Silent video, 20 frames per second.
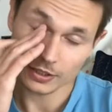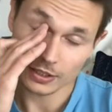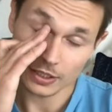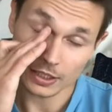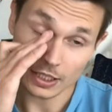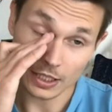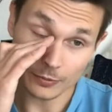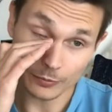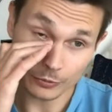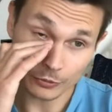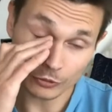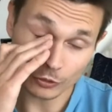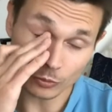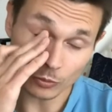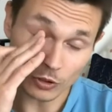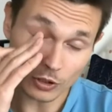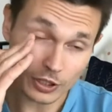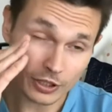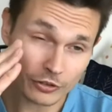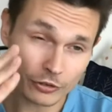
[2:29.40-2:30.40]
If
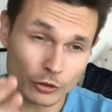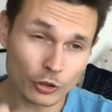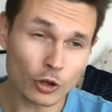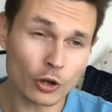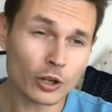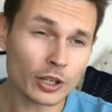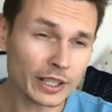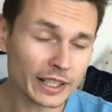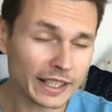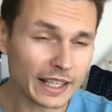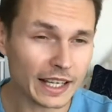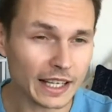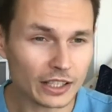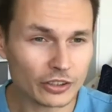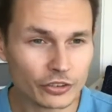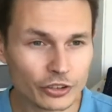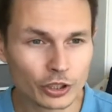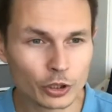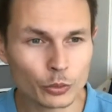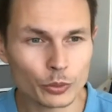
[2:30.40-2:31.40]
someone is not
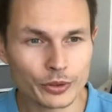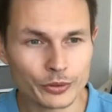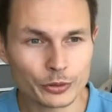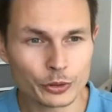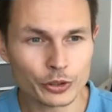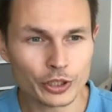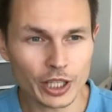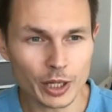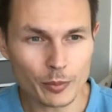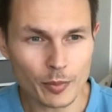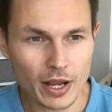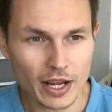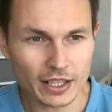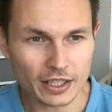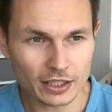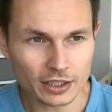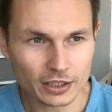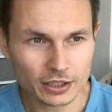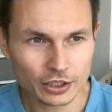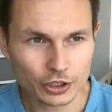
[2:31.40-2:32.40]
engaging with your email,
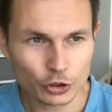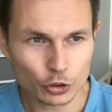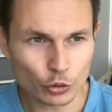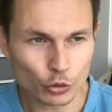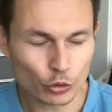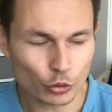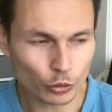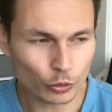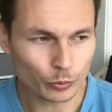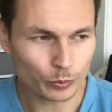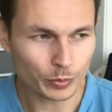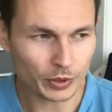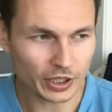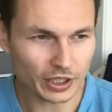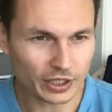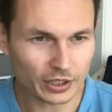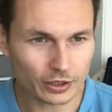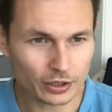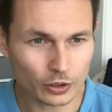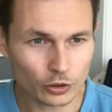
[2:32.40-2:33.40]
you shouldn't
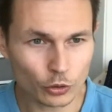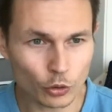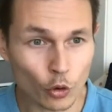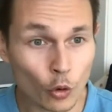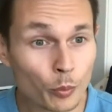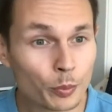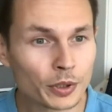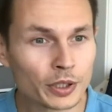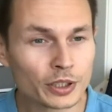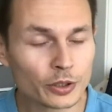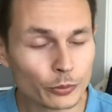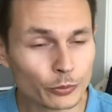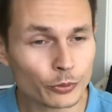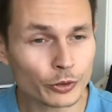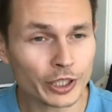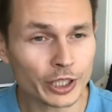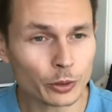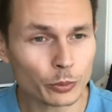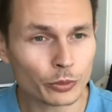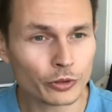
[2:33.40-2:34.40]
be upping the
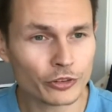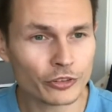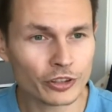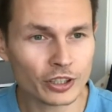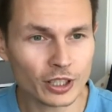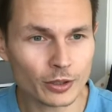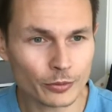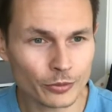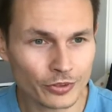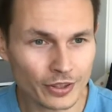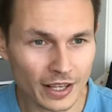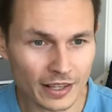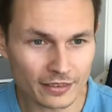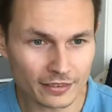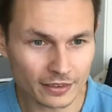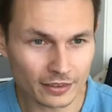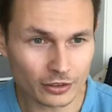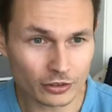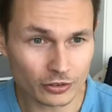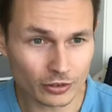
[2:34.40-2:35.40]
frequency of
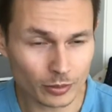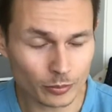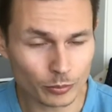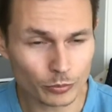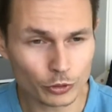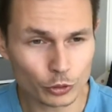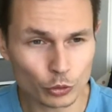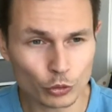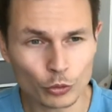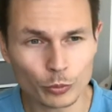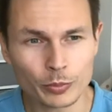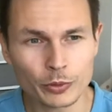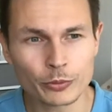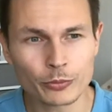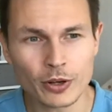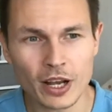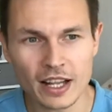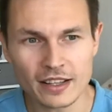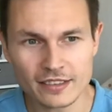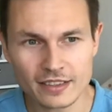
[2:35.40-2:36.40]
sending to them. You should be
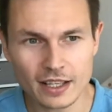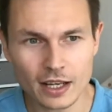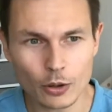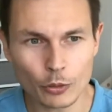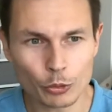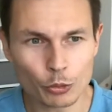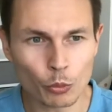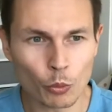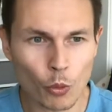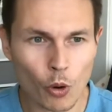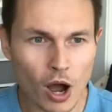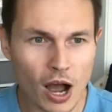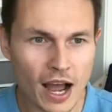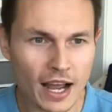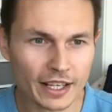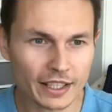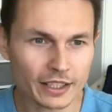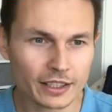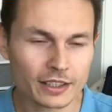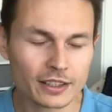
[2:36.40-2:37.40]
finding out
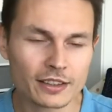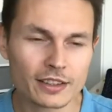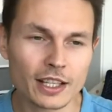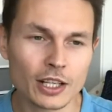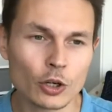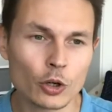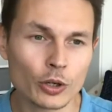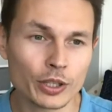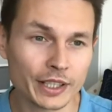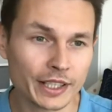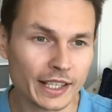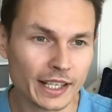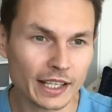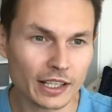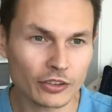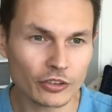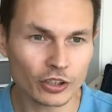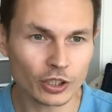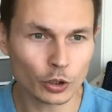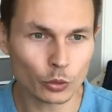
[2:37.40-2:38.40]
why they're not
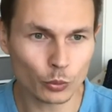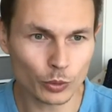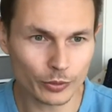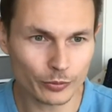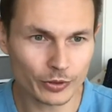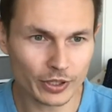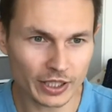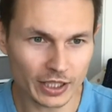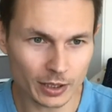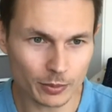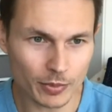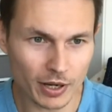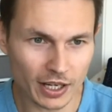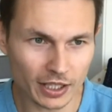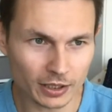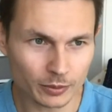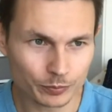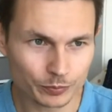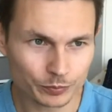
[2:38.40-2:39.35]
engaging with the email.